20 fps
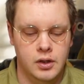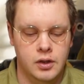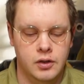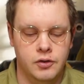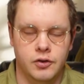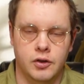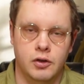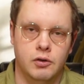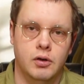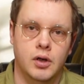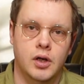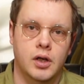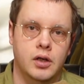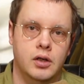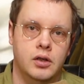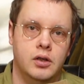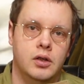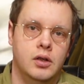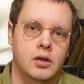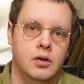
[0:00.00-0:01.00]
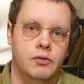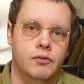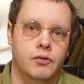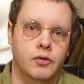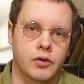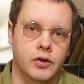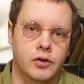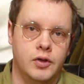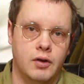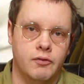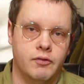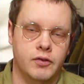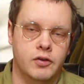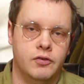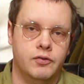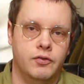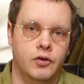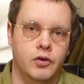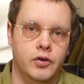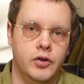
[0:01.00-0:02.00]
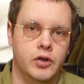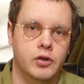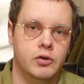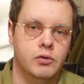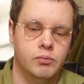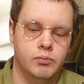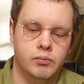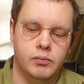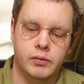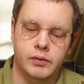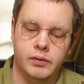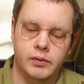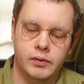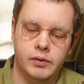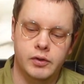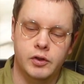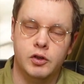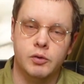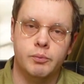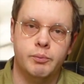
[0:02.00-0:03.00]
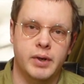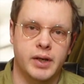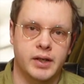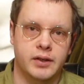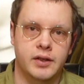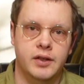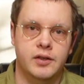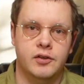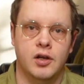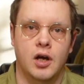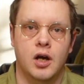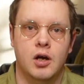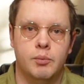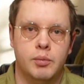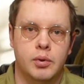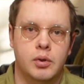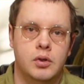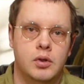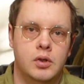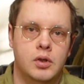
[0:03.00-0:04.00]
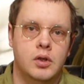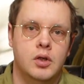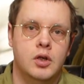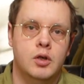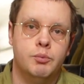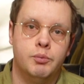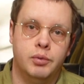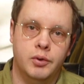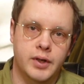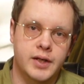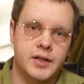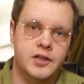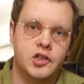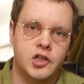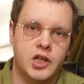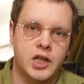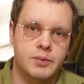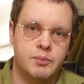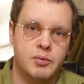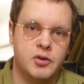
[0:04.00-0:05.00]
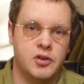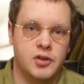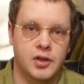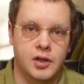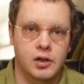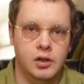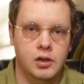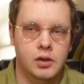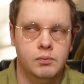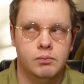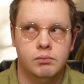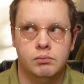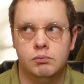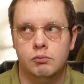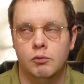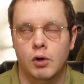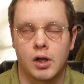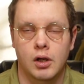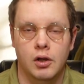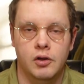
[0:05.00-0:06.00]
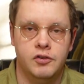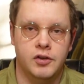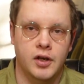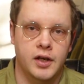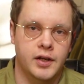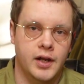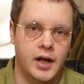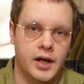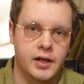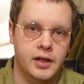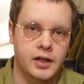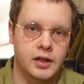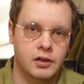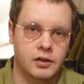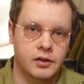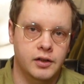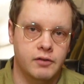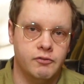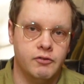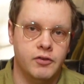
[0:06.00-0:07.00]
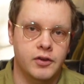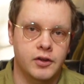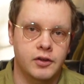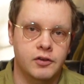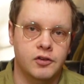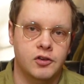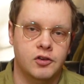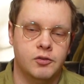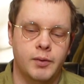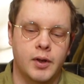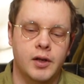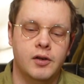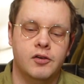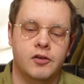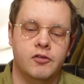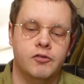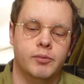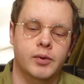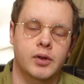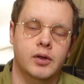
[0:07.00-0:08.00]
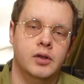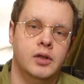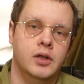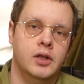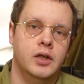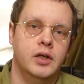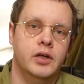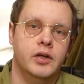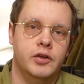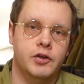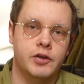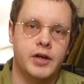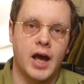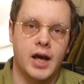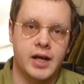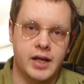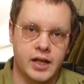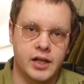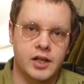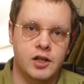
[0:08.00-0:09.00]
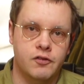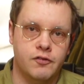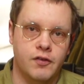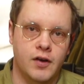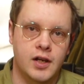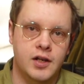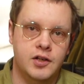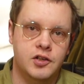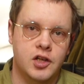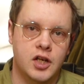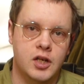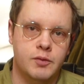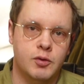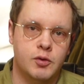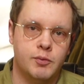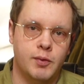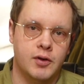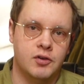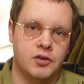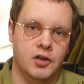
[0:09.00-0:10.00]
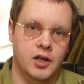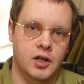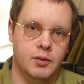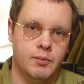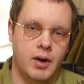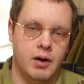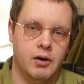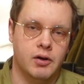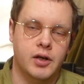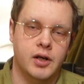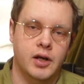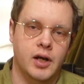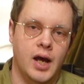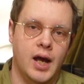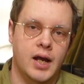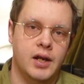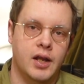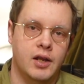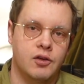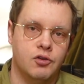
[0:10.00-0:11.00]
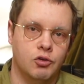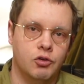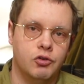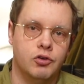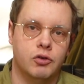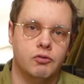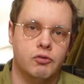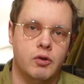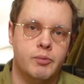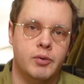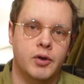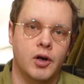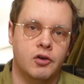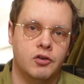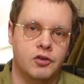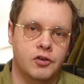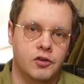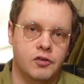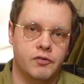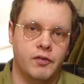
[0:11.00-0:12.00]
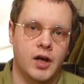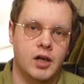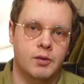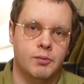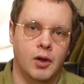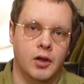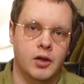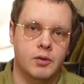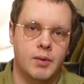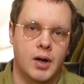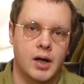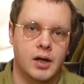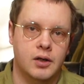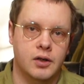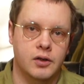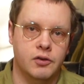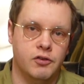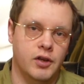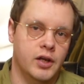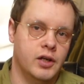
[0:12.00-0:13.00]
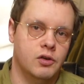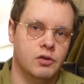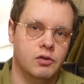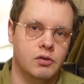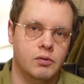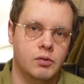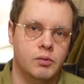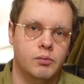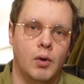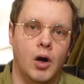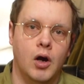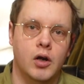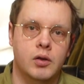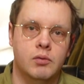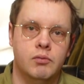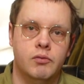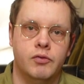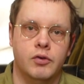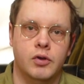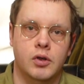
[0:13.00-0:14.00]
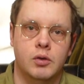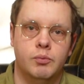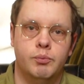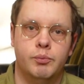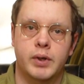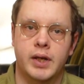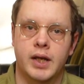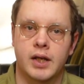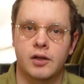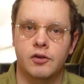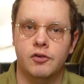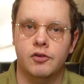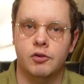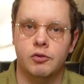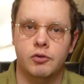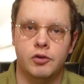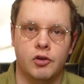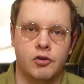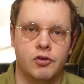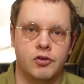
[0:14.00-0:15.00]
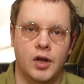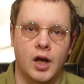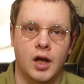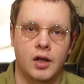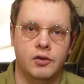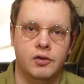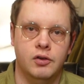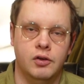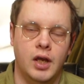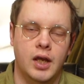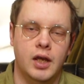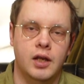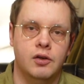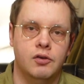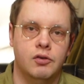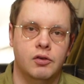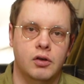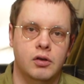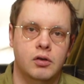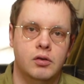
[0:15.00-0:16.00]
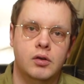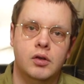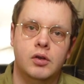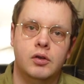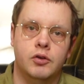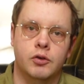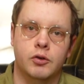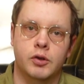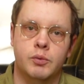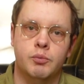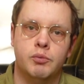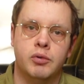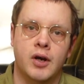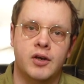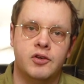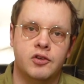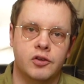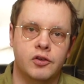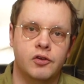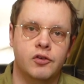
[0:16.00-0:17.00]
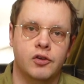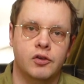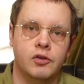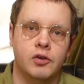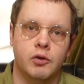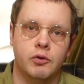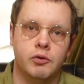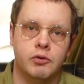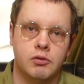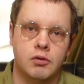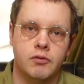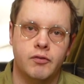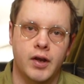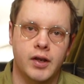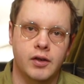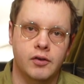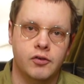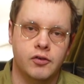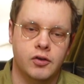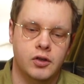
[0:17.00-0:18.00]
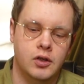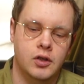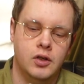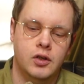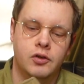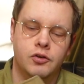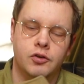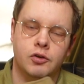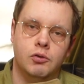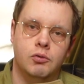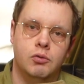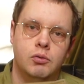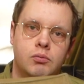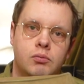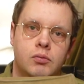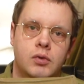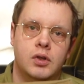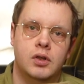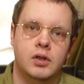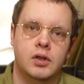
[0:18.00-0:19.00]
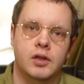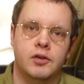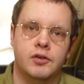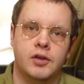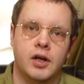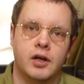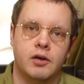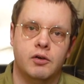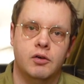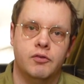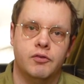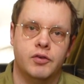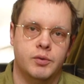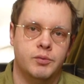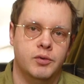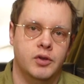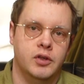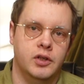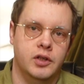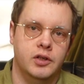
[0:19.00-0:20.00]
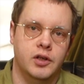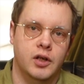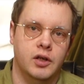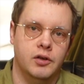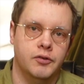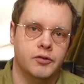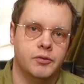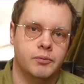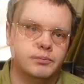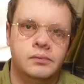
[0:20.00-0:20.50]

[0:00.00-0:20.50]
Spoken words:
So I thought I'd cover this for you. You can pick these up pretty cheap still. Well, I say that, in England everything's expensive, but you can get these fairly cheap, especially in America, and there's also reproductions available on the market, so they're a good item for beginners who are just starting to get into doing impressions and going to events. So let's start going over some of the details.